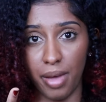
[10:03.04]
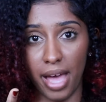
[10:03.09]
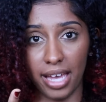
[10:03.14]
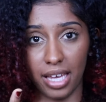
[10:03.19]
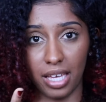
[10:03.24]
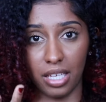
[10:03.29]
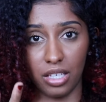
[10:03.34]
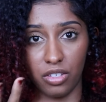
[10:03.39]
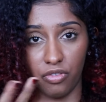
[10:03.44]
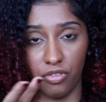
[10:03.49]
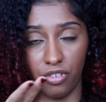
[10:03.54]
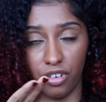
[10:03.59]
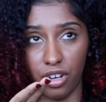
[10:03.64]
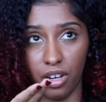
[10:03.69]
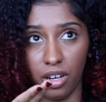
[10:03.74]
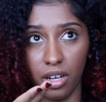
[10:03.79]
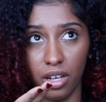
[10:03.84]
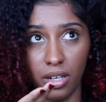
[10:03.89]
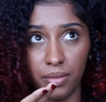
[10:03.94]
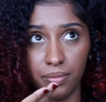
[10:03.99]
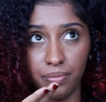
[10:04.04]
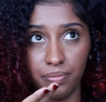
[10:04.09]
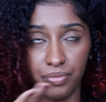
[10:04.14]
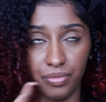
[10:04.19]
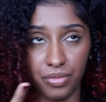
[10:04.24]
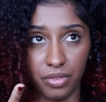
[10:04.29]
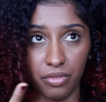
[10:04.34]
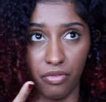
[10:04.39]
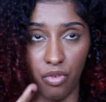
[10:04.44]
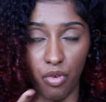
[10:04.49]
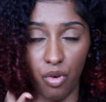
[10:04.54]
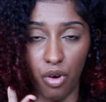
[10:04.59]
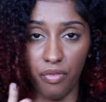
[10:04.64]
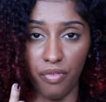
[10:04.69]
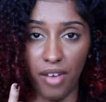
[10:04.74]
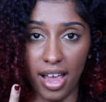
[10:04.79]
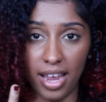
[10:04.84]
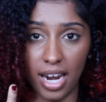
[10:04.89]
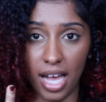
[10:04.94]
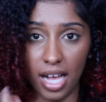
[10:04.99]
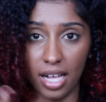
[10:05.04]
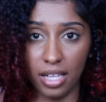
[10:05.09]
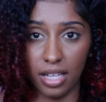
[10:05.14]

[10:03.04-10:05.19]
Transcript: two packets for four or five